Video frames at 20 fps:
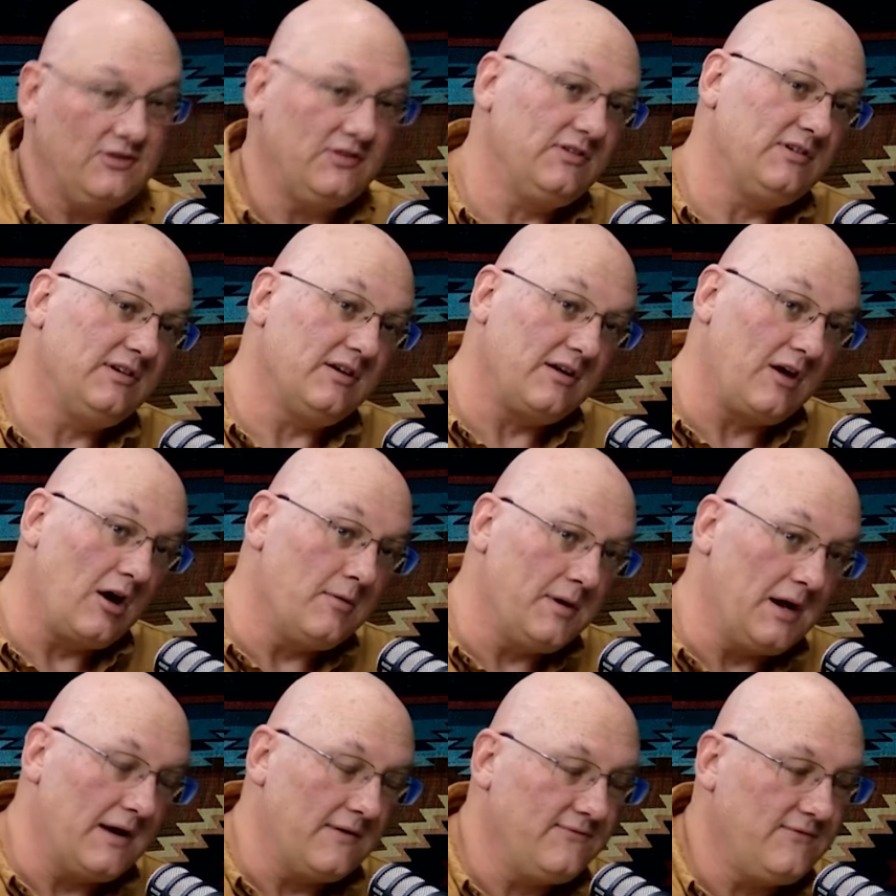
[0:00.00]
is to go
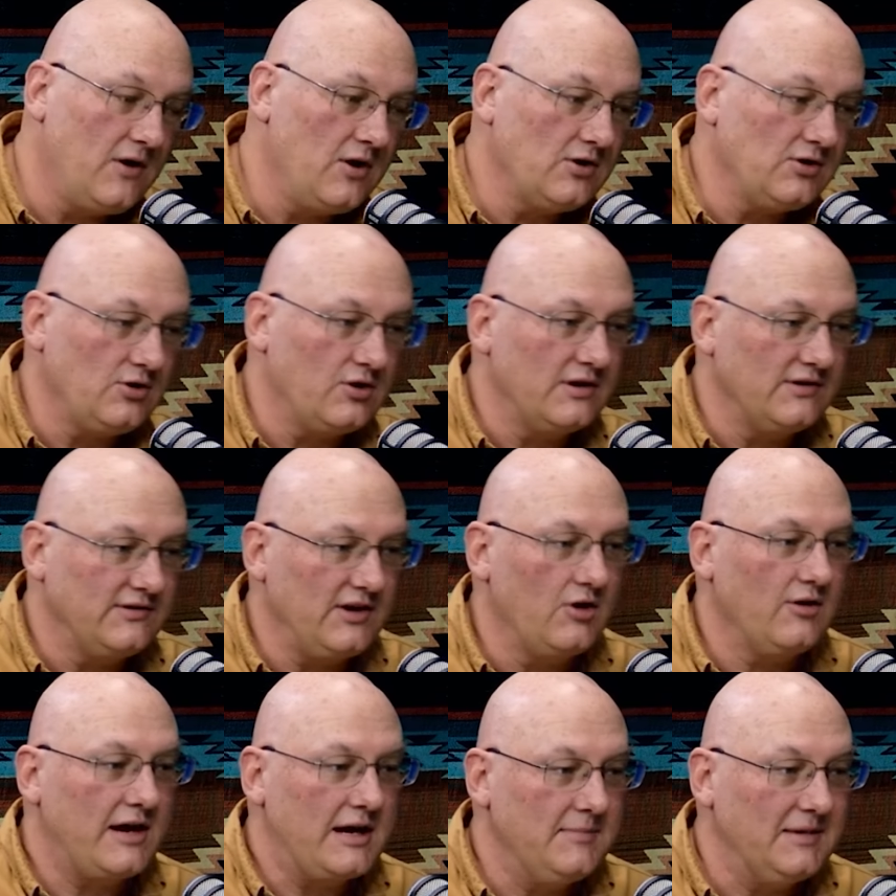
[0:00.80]
beyond folklore and say
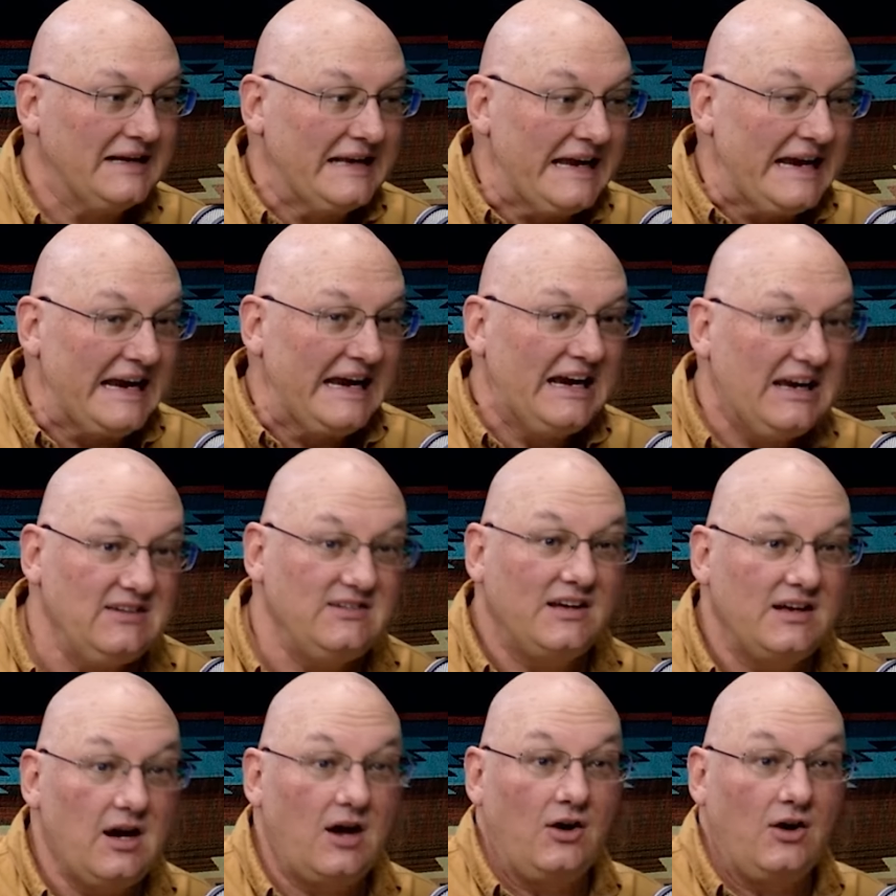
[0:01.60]
okay but is
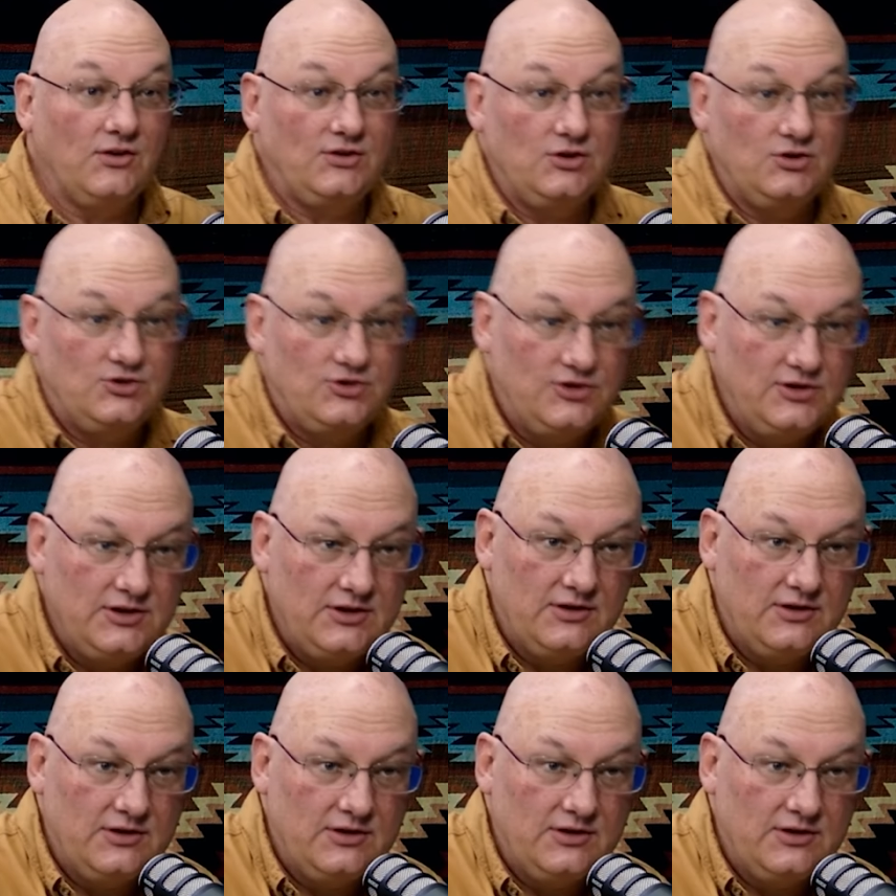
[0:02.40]
it also true mm